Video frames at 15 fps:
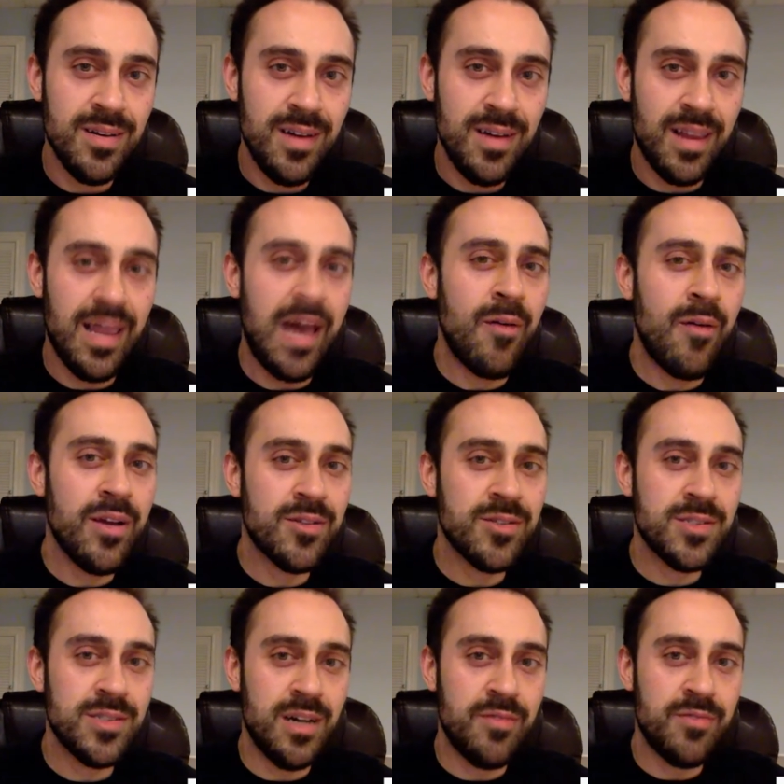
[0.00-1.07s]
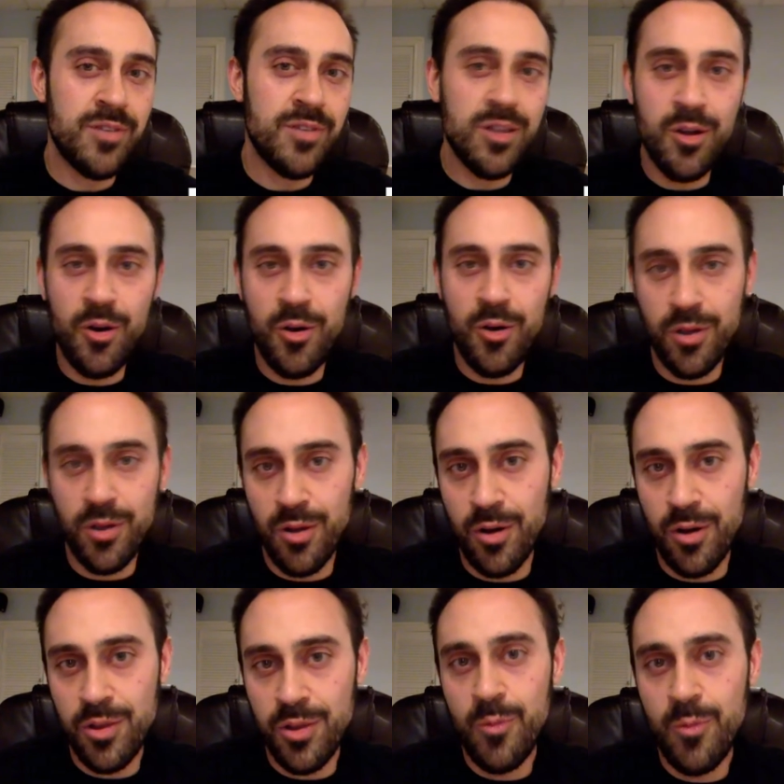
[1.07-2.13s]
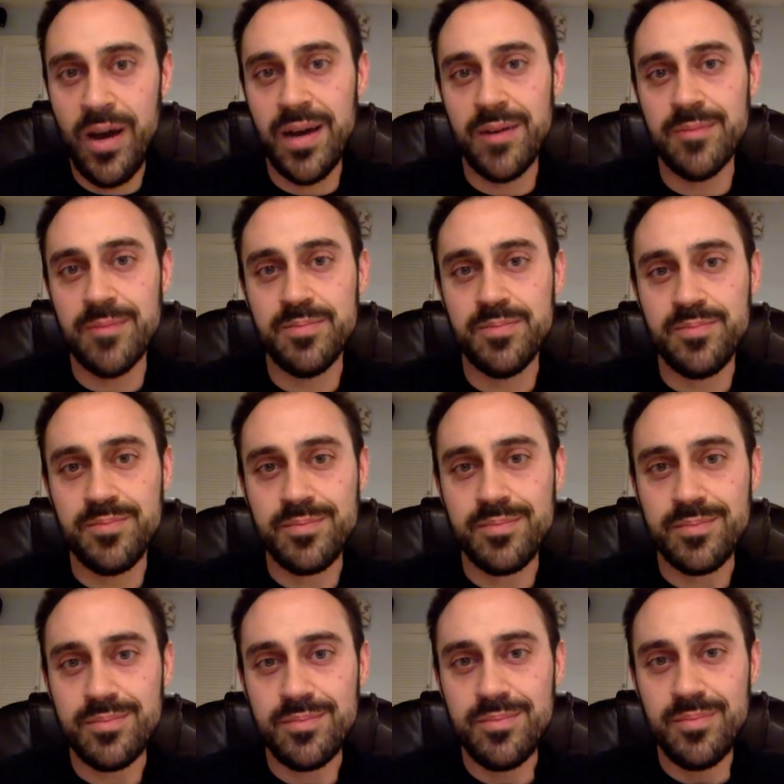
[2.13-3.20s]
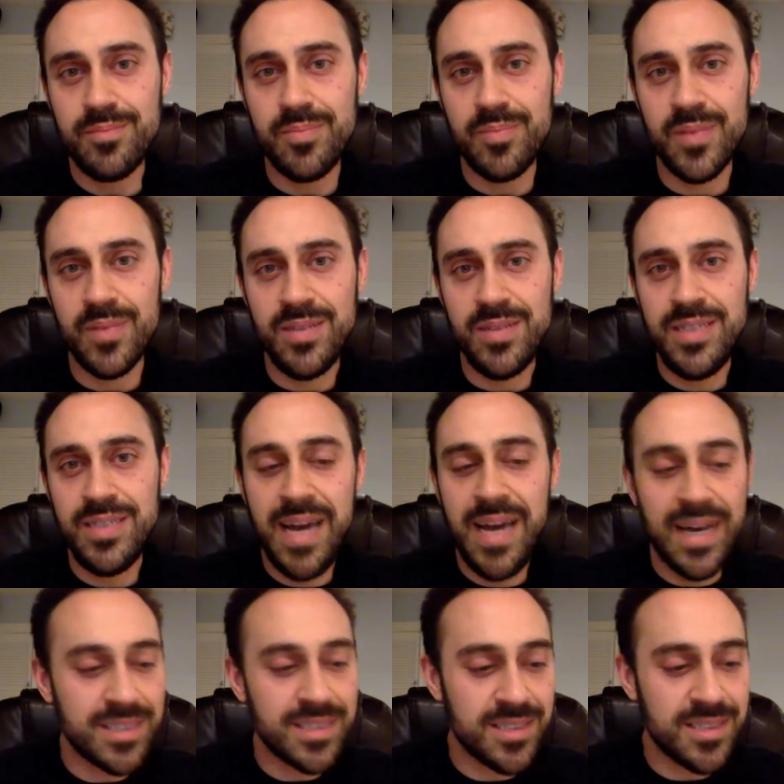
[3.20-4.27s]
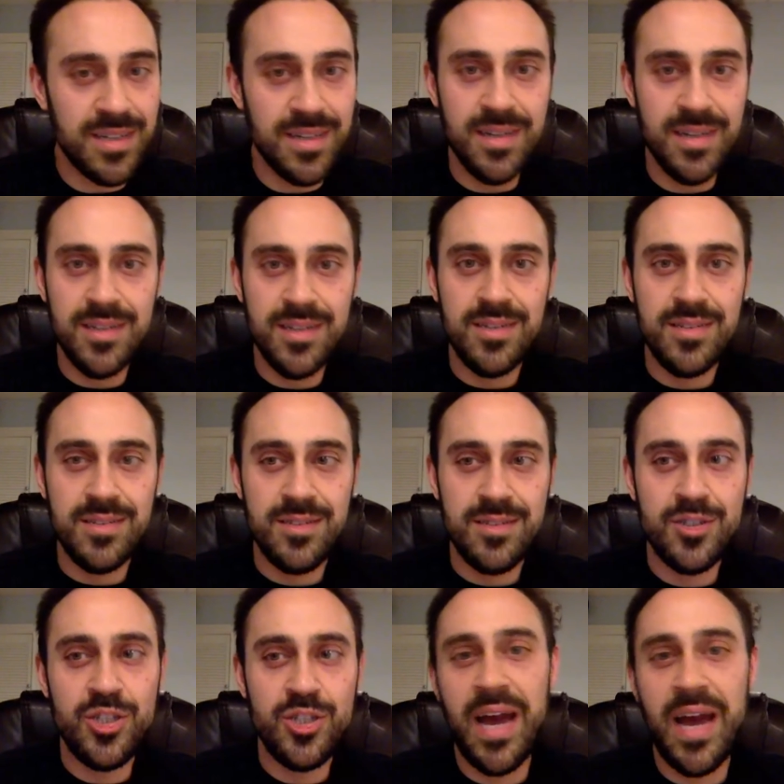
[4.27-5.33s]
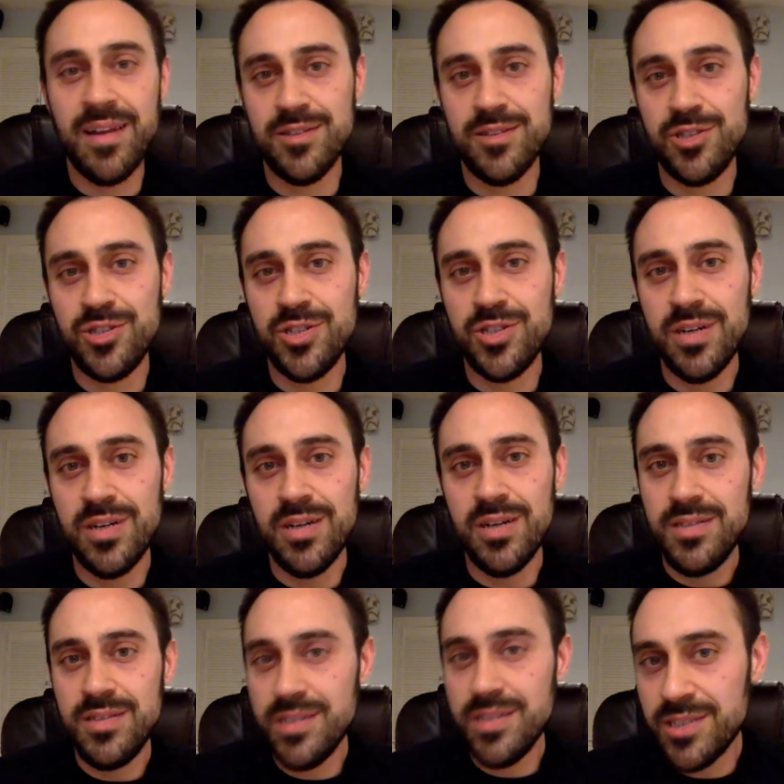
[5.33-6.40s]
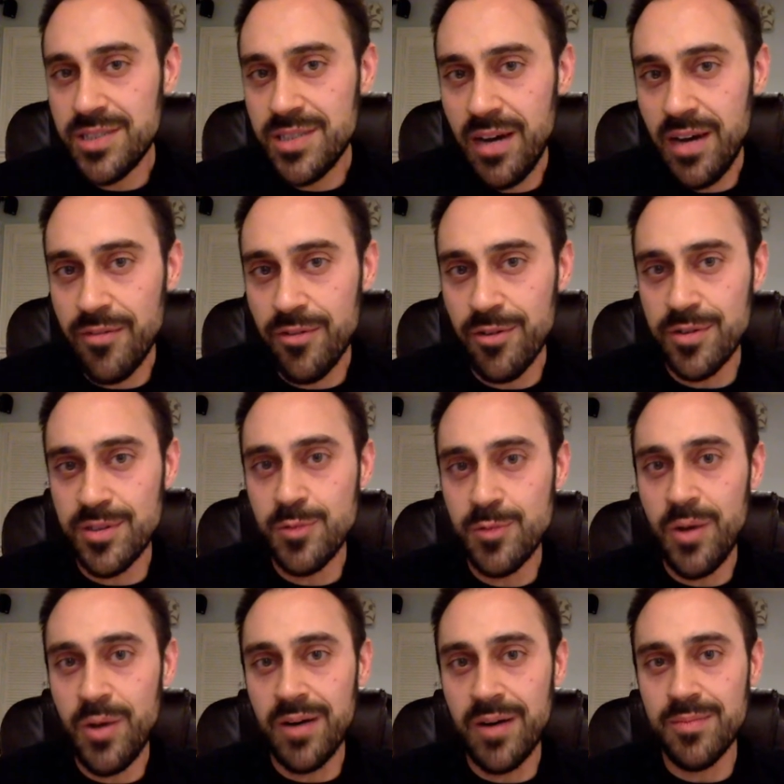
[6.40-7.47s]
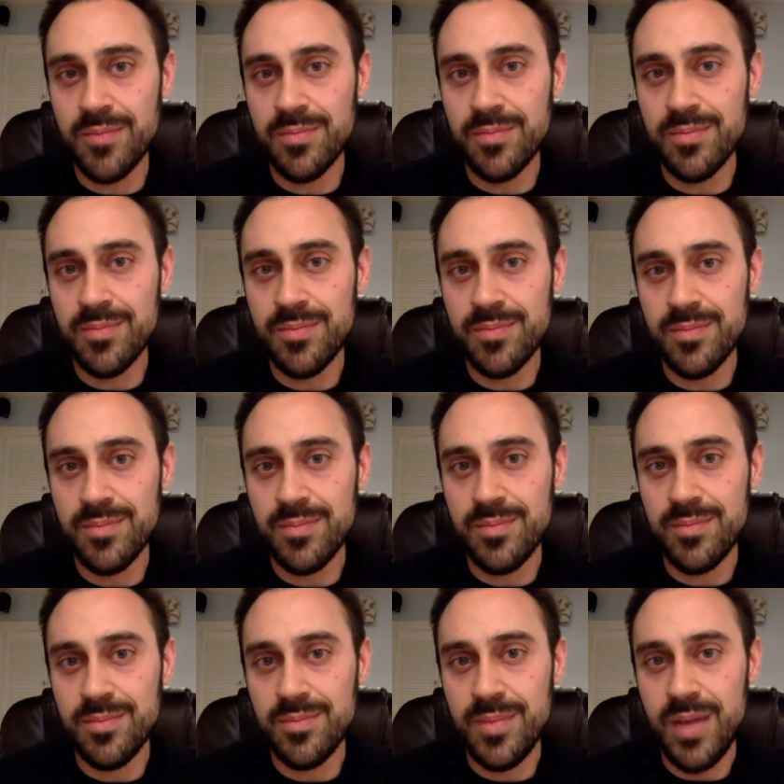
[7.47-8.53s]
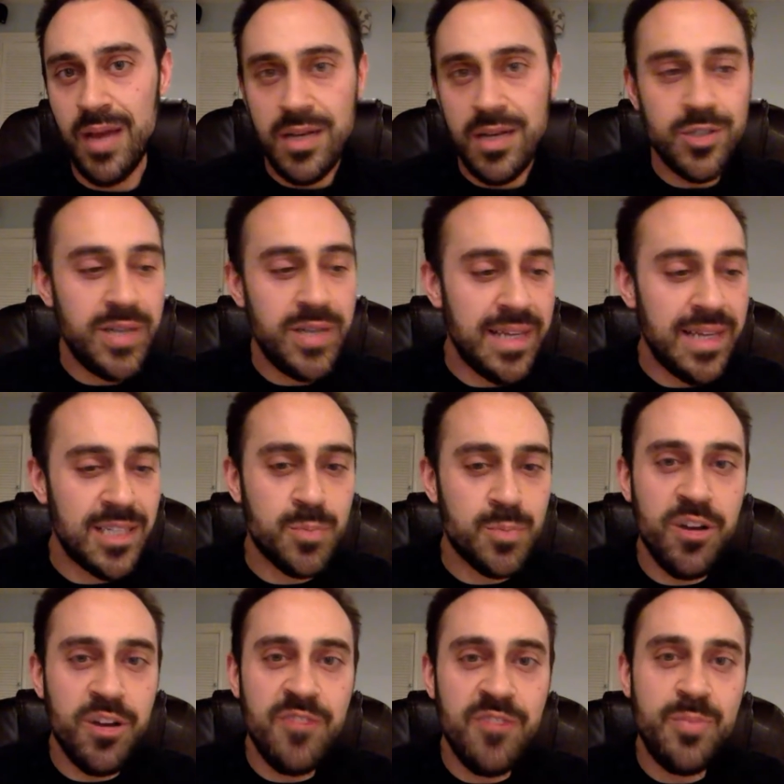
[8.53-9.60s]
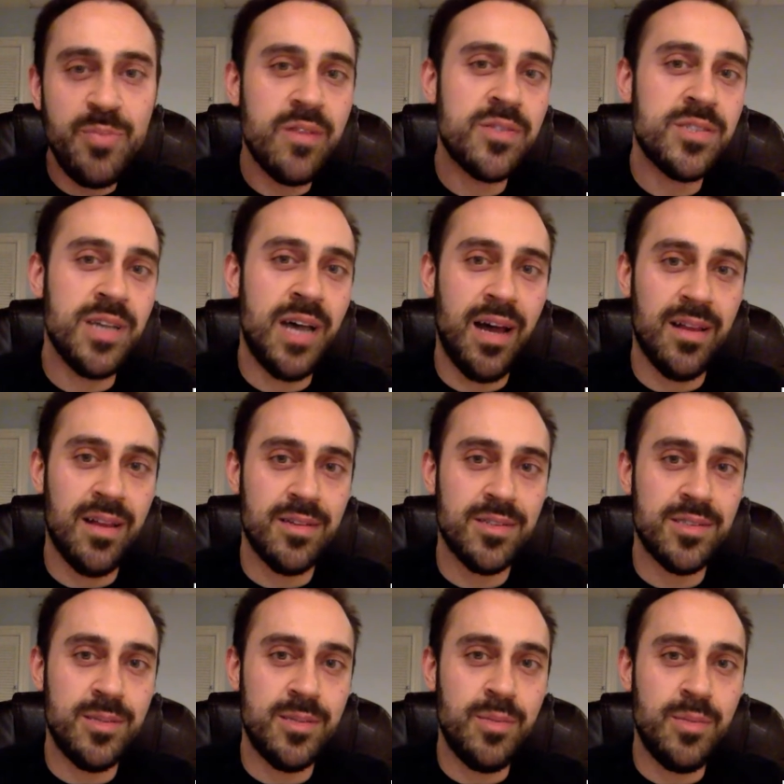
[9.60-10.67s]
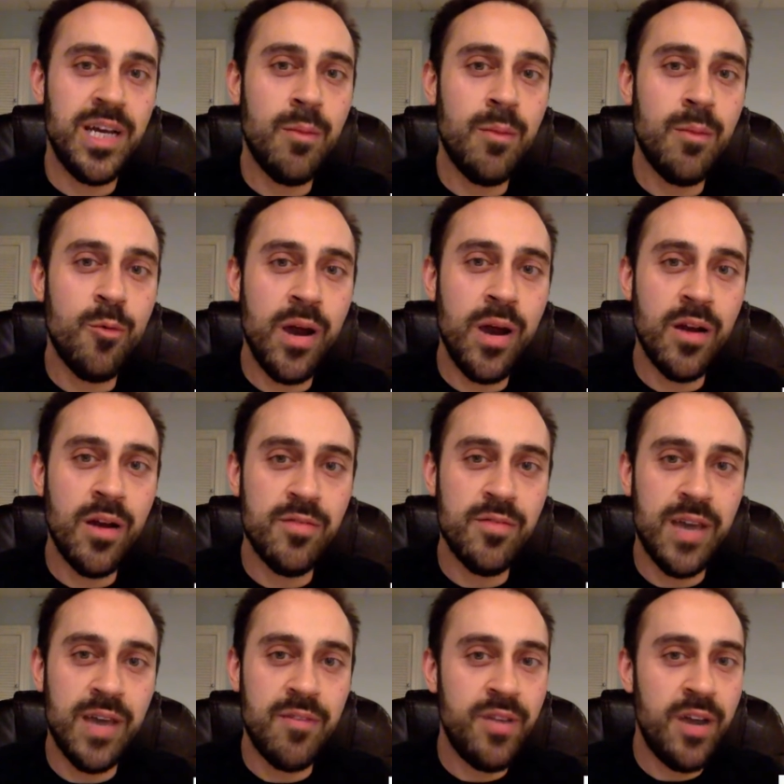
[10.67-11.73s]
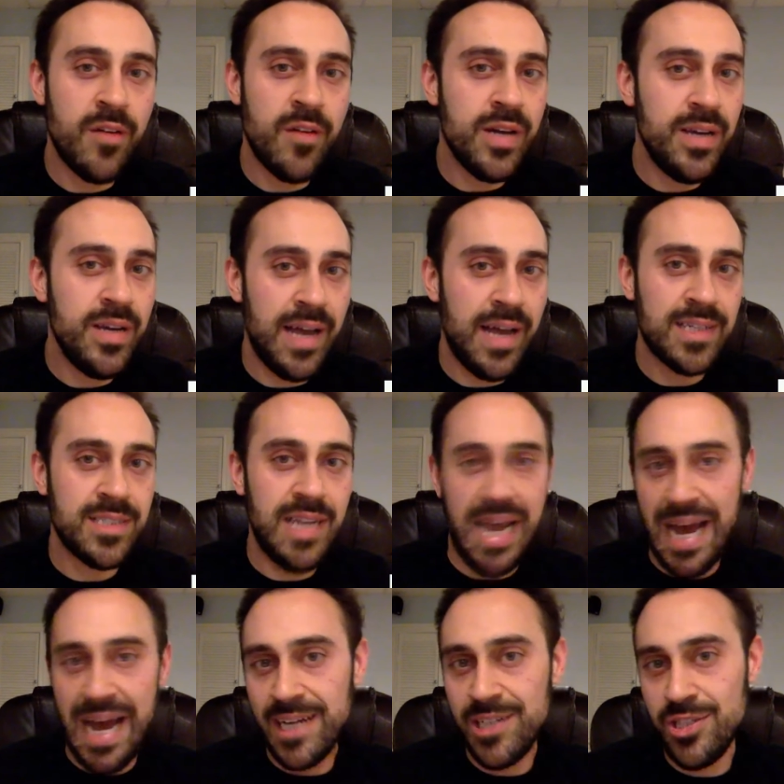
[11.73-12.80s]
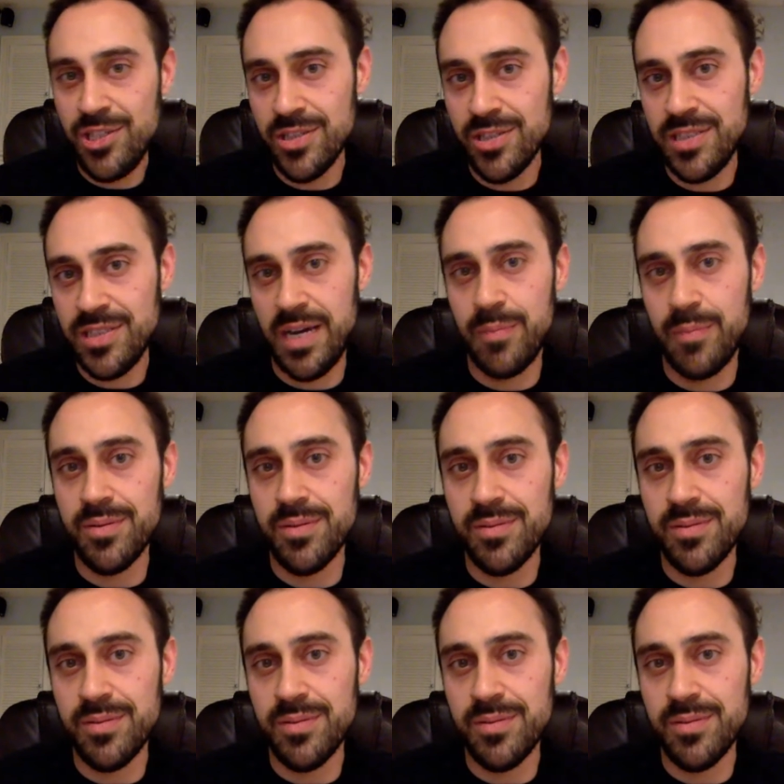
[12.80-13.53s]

and allowing yourself to learn along the way, to test, to challenge, to discover as well. So take this brief bit of silence and become aware of that very next action step